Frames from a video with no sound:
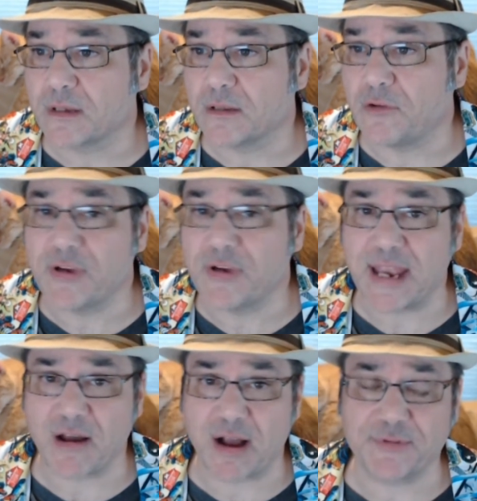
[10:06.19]

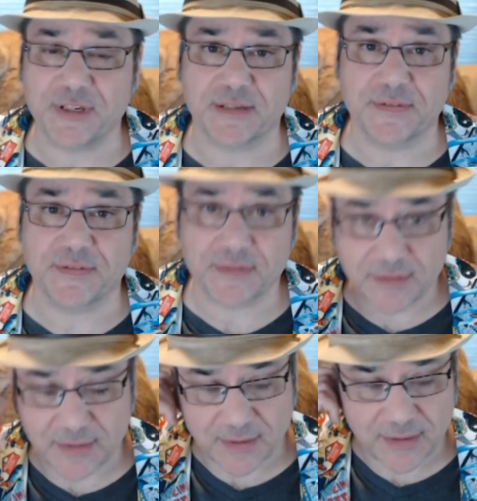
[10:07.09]
Locate object
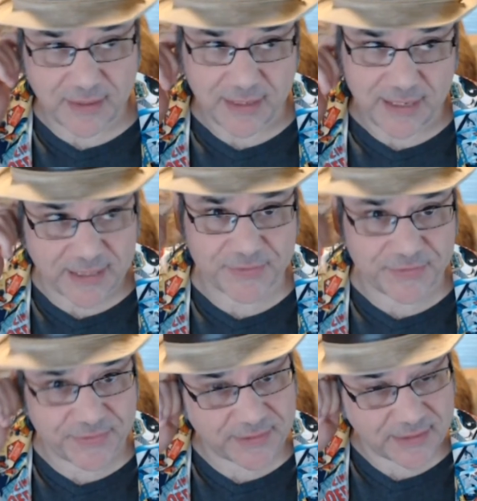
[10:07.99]

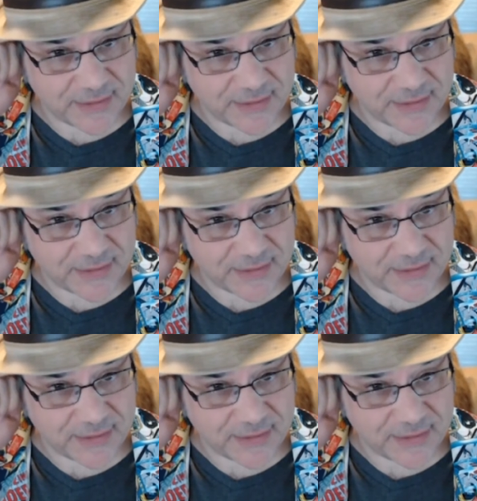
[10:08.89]
is